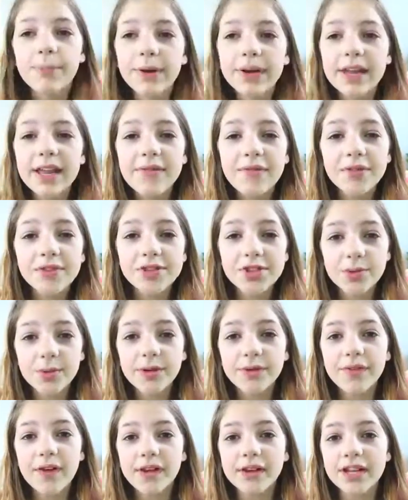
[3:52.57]
But if you do
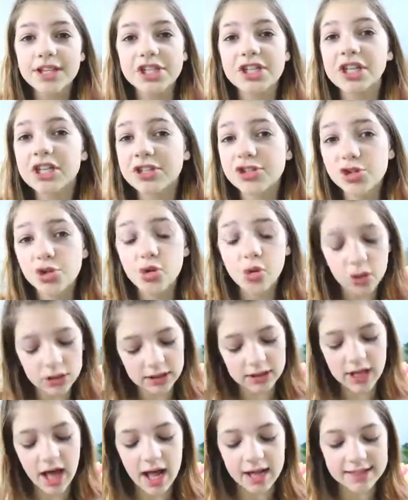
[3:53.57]
wear foundation to
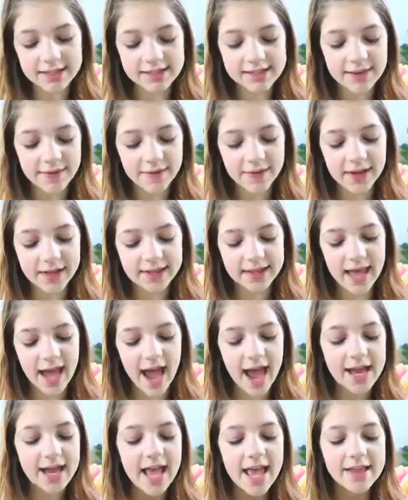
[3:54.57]
school a lot and stuff like
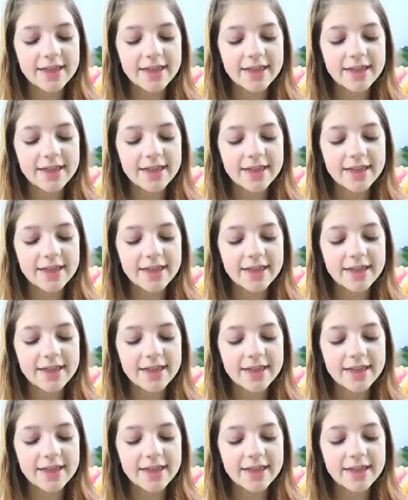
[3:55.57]
that,